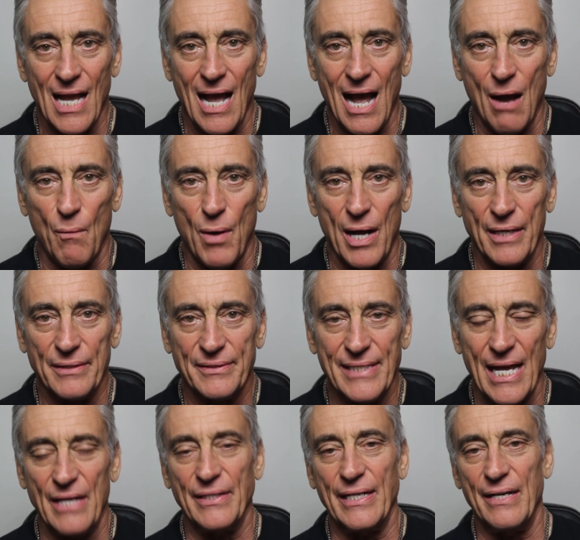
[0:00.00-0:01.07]
I want to
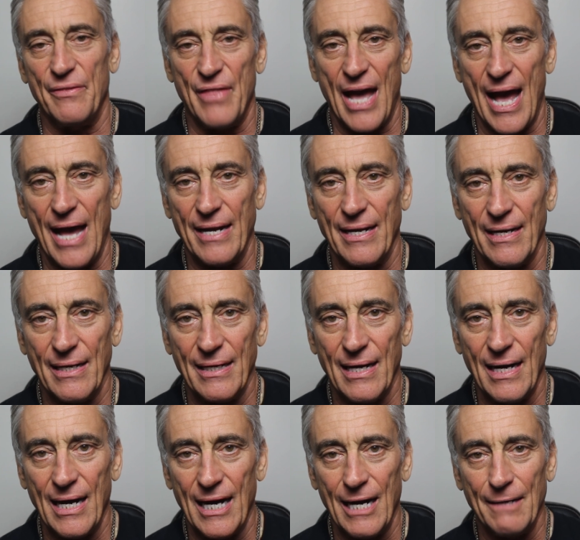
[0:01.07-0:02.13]
tell you that
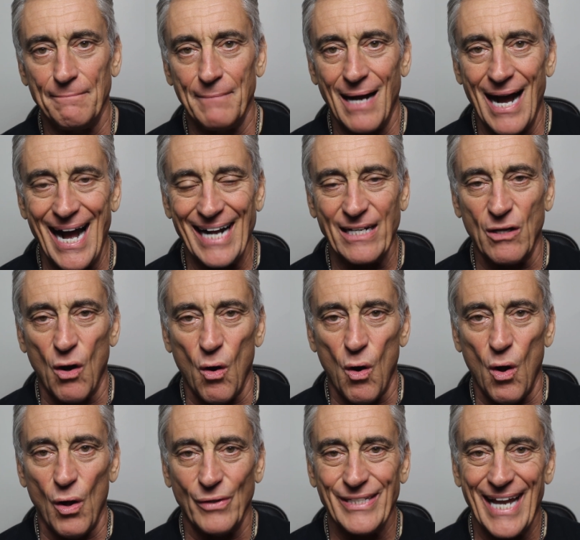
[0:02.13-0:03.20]
I
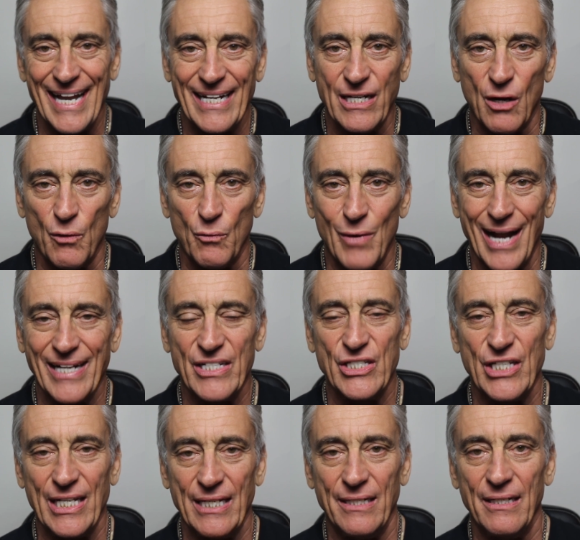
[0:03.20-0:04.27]
called a
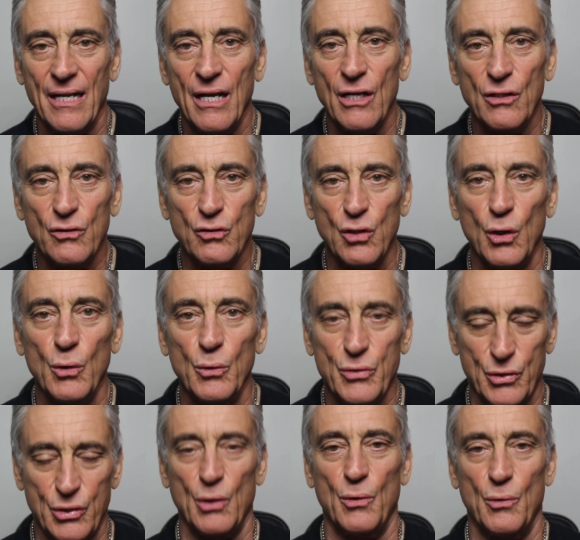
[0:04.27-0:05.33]
correction too
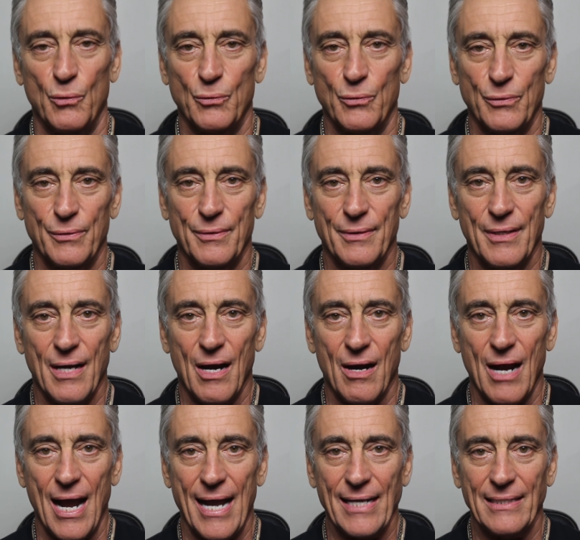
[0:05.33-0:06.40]
soon. All
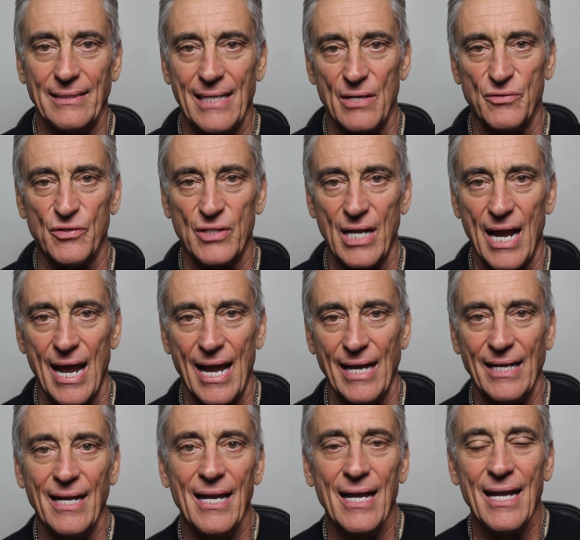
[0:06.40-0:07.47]
right?
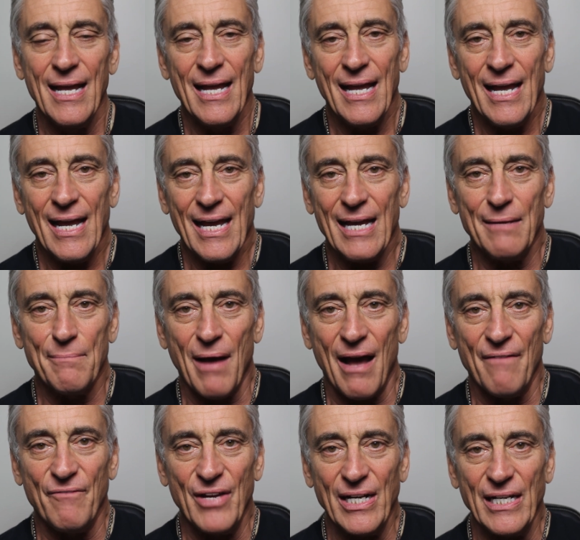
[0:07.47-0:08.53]
Yesterday in
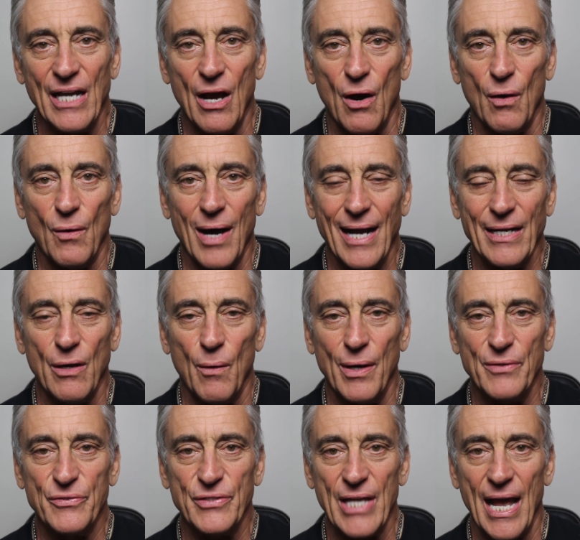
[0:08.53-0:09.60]
my video, I know
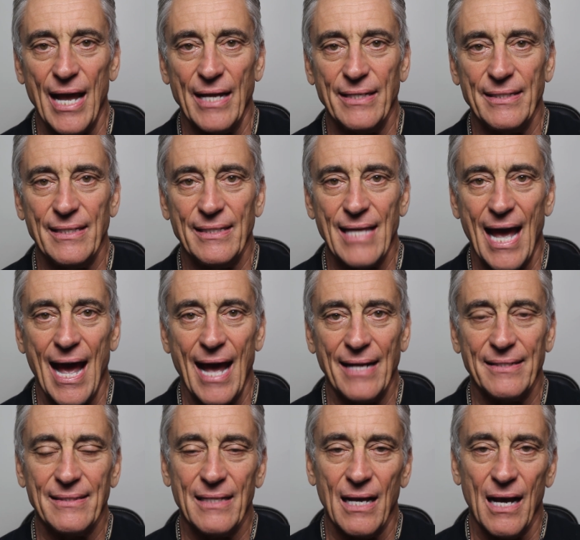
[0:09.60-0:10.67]
I said
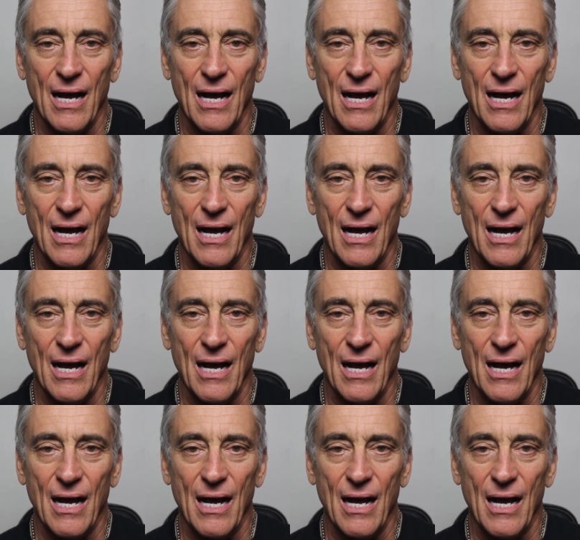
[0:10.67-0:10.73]
that